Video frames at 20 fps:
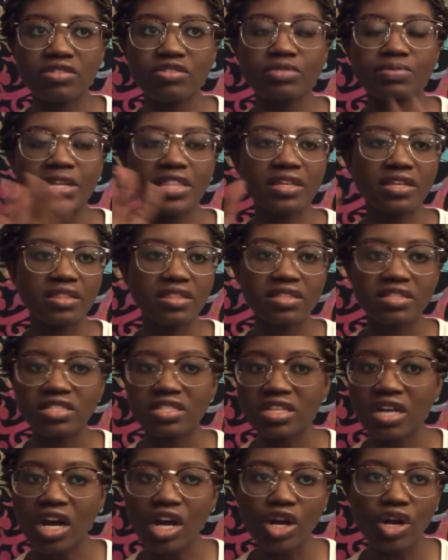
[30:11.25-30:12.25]
And it was about the,
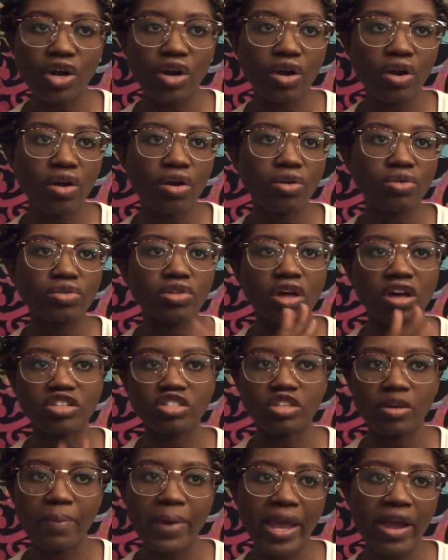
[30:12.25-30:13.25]
this young girl who
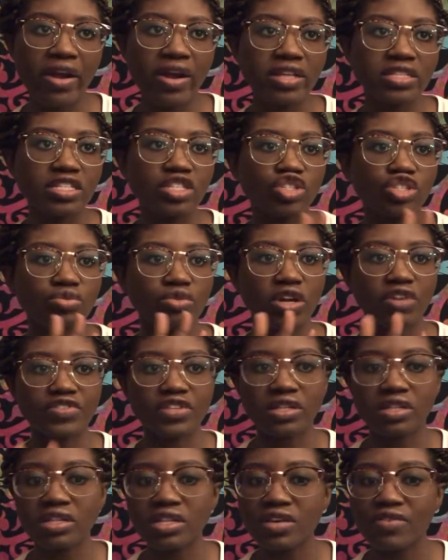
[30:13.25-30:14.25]
lost her parents and she went off
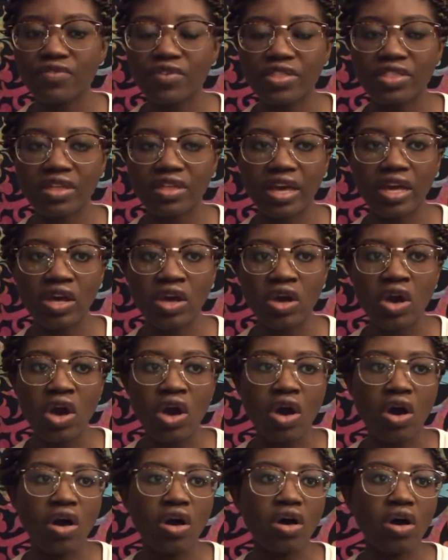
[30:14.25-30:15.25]
to live with like
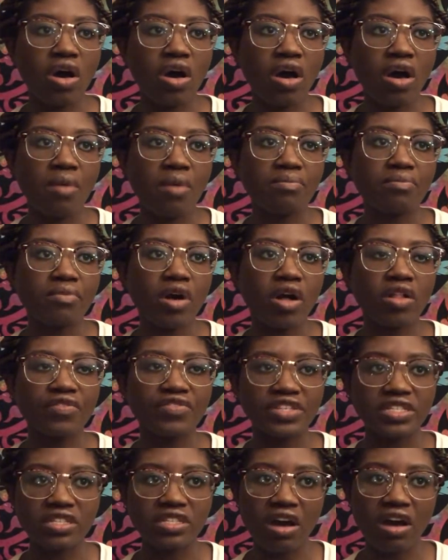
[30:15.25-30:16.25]
um, all
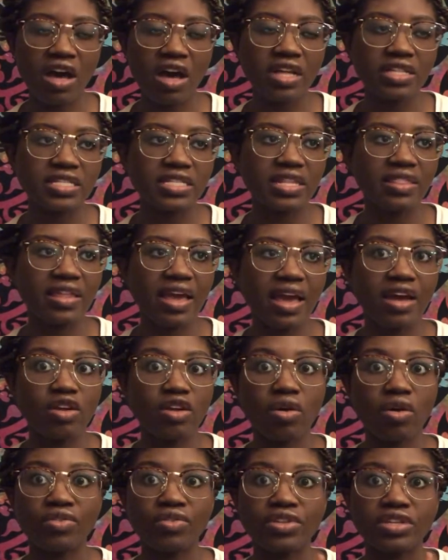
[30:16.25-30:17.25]
of these aunts and they had
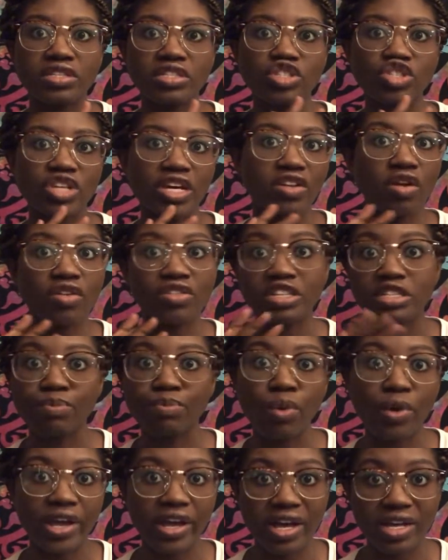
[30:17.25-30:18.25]
all these she had all these
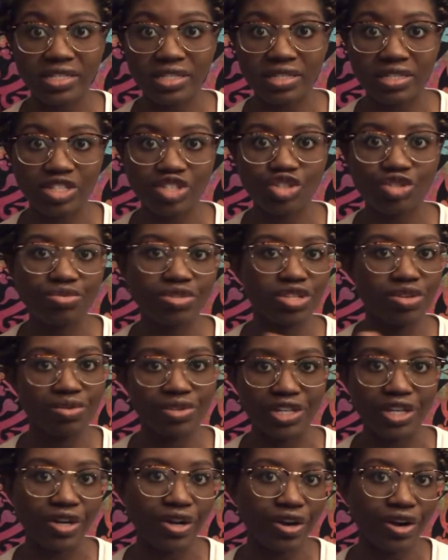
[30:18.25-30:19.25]
boy cousins and she was the
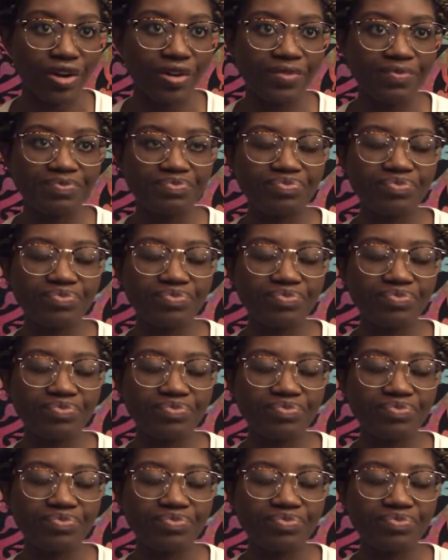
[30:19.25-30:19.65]
only girl.